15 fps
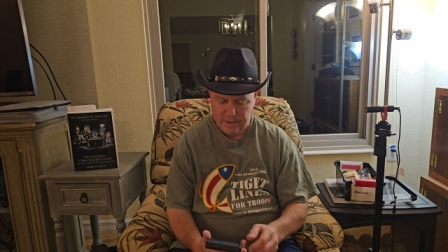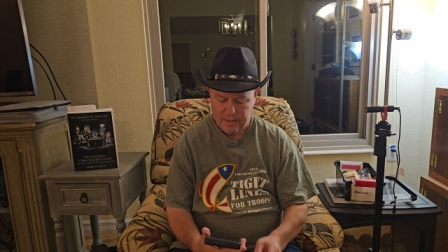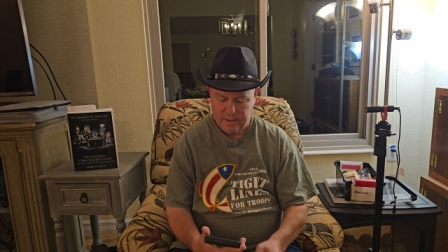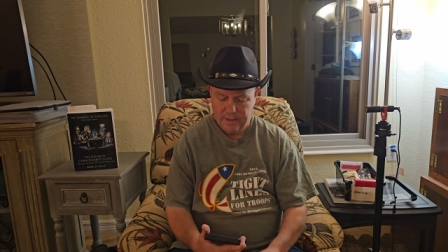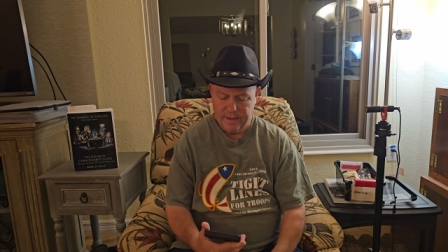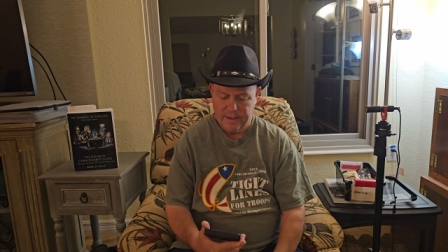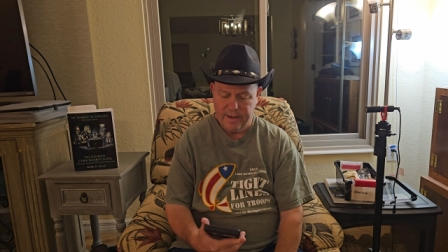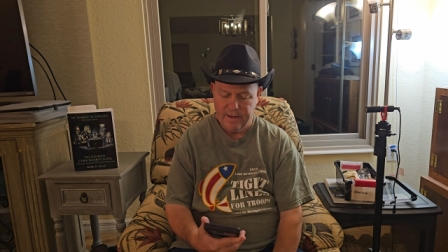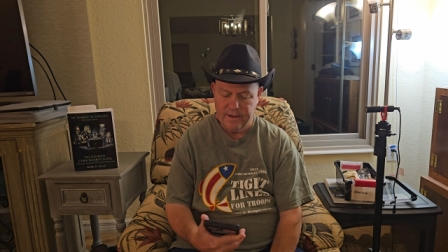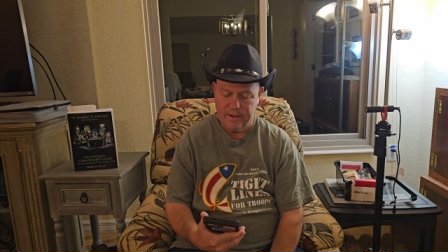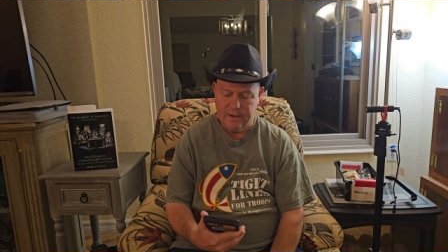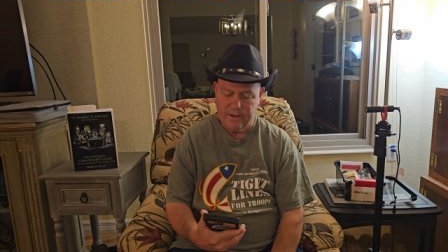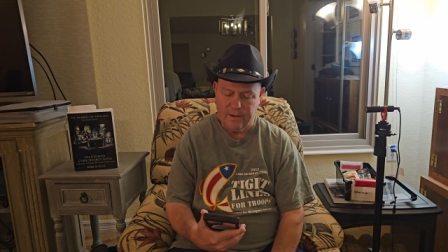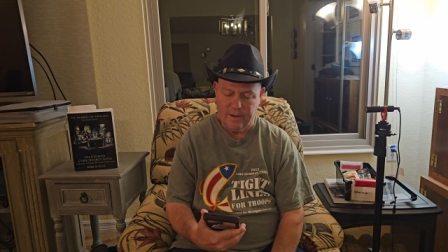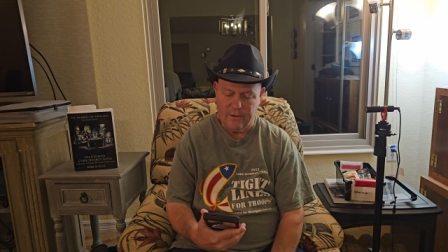In
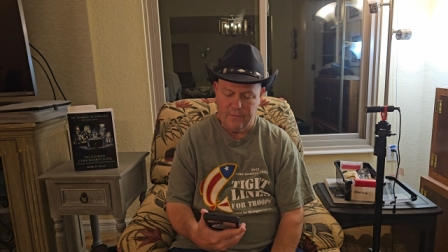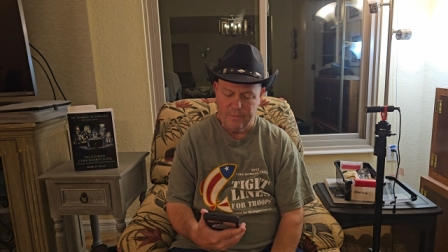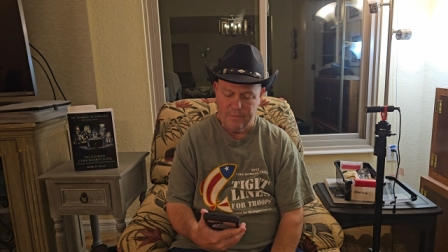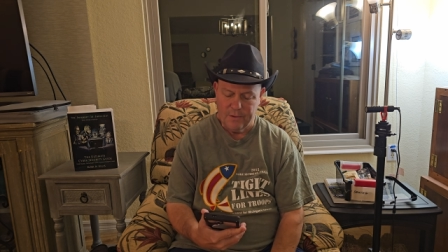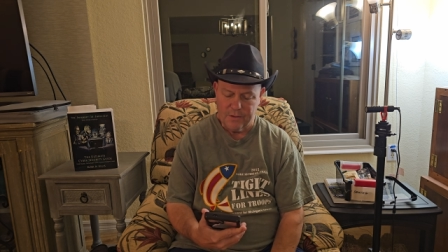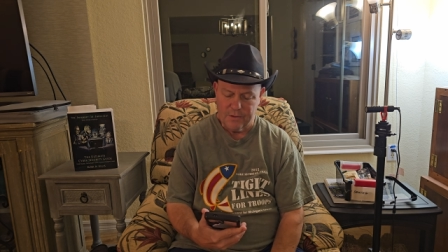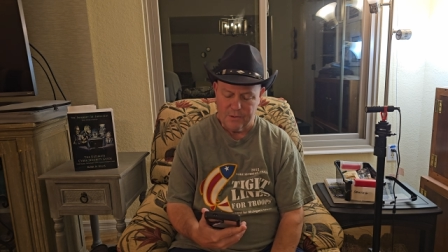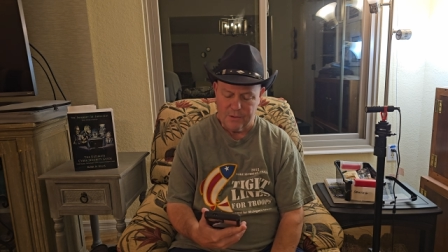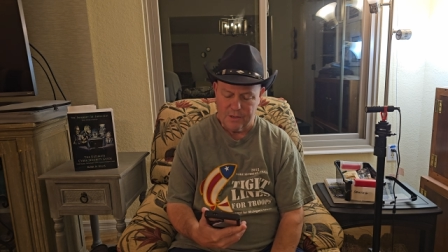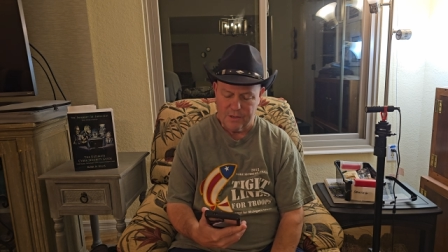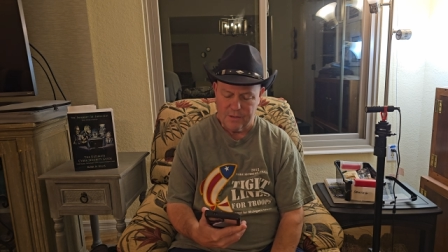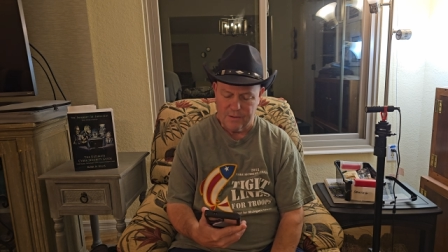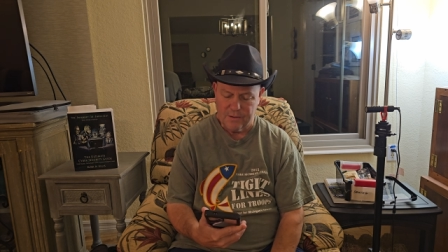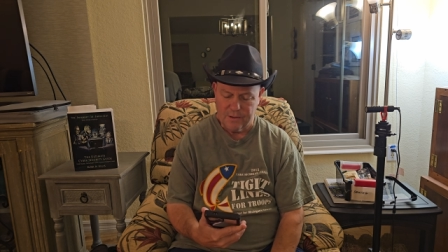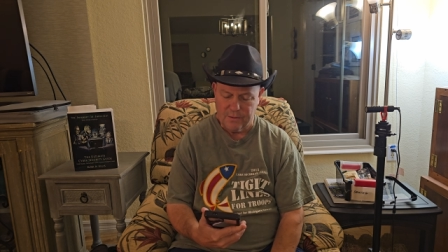Kharkov, missile
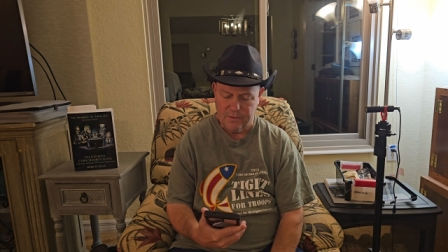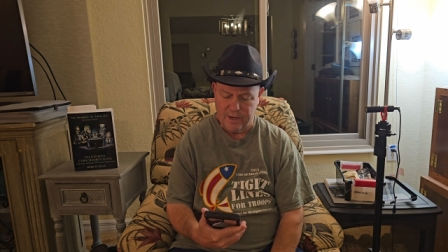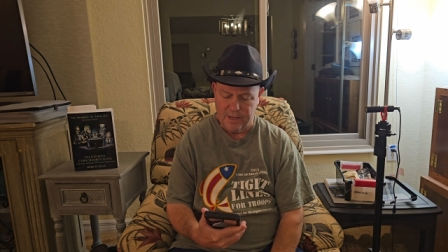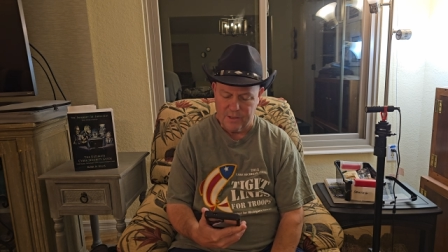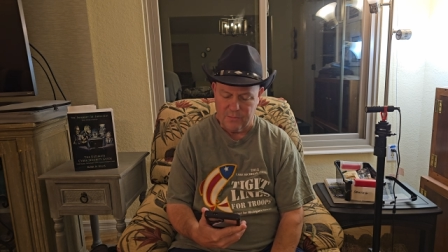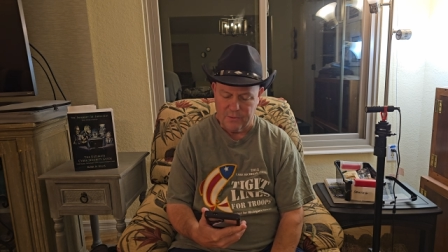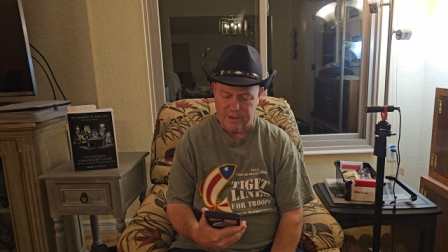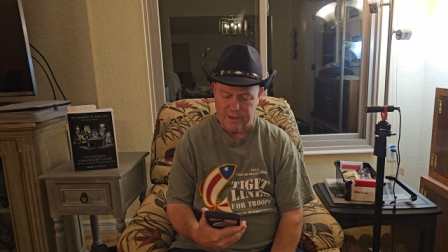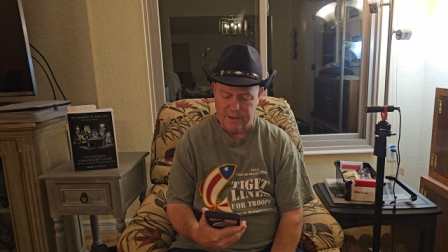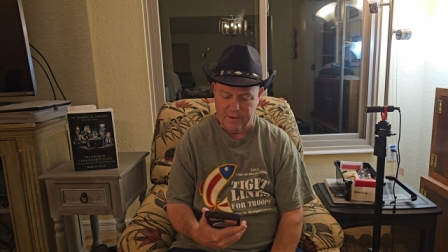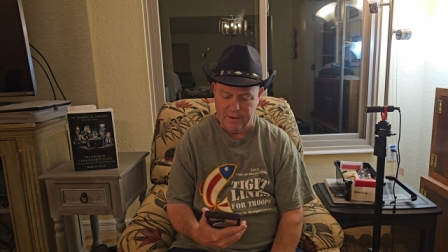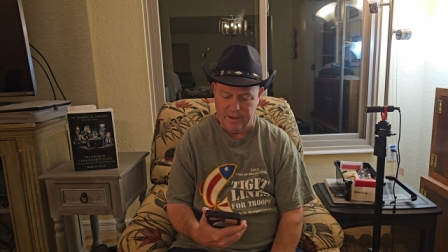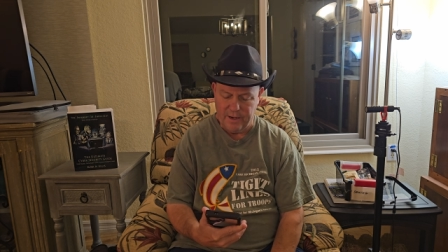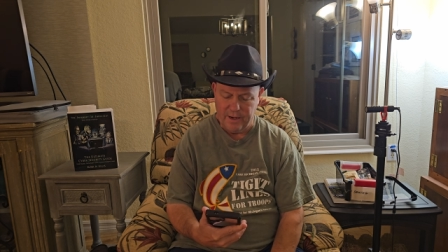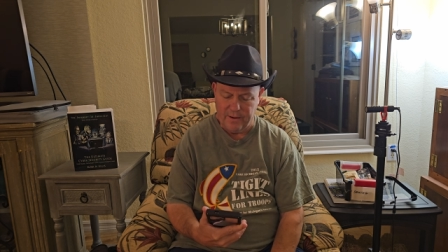strikes were
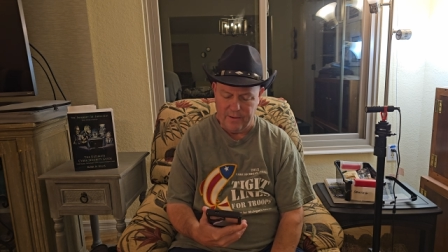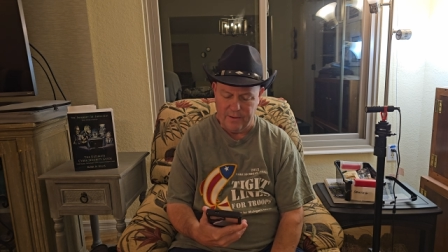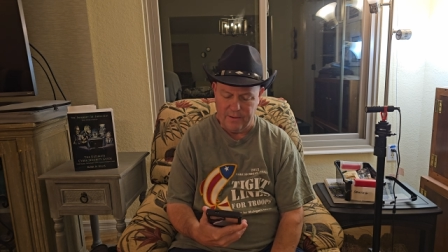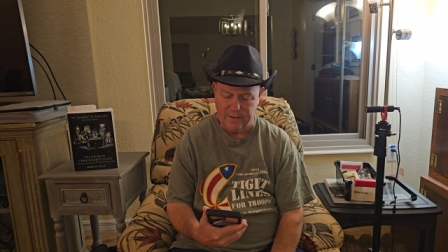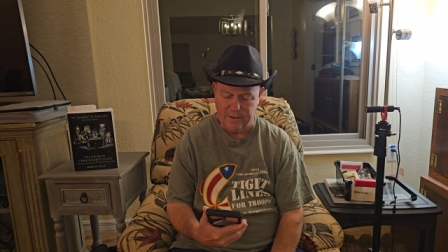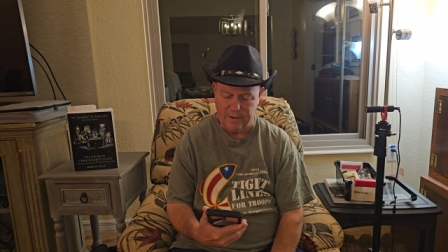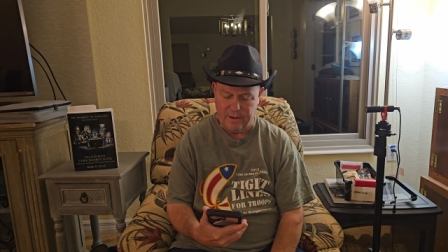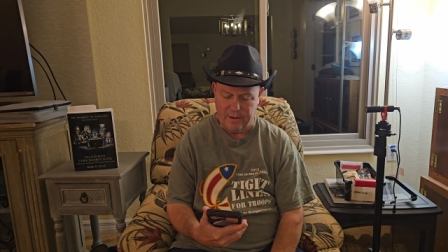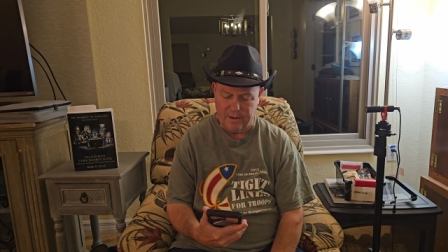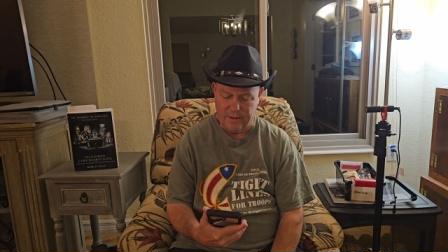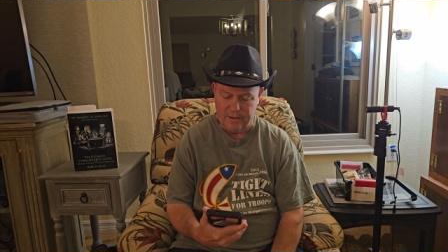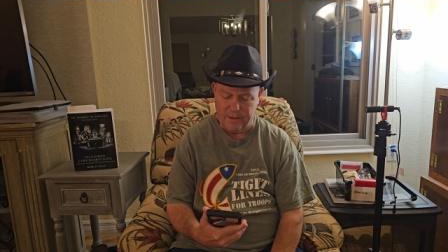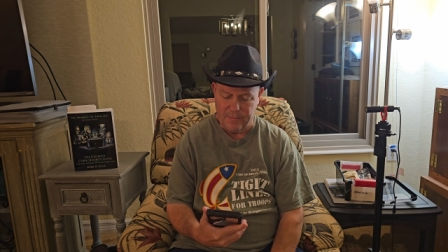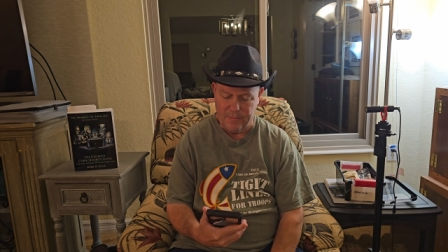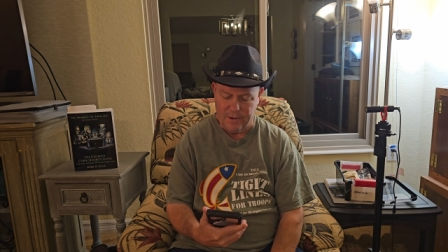carried out
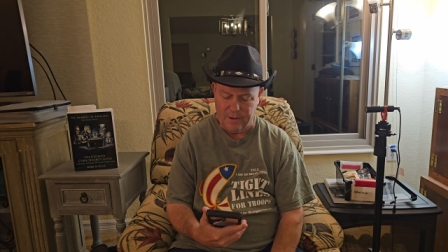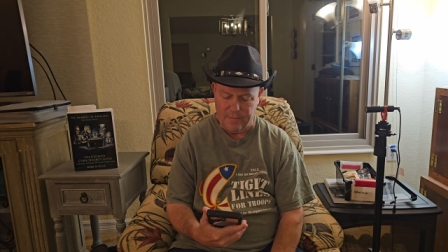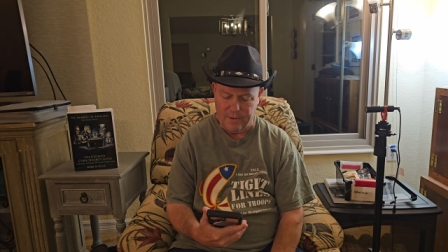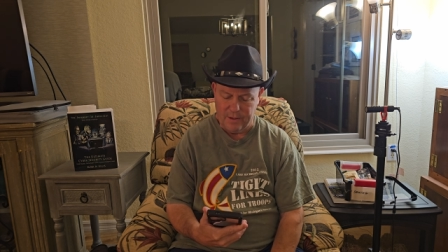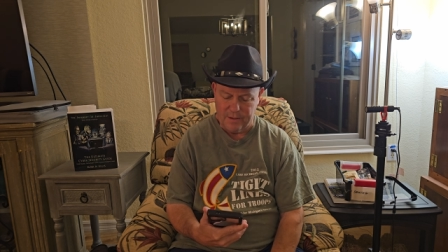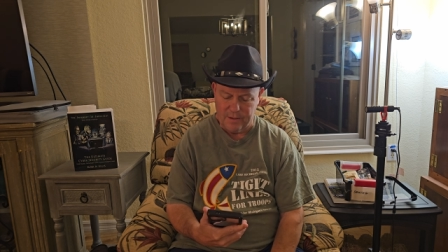on the permanent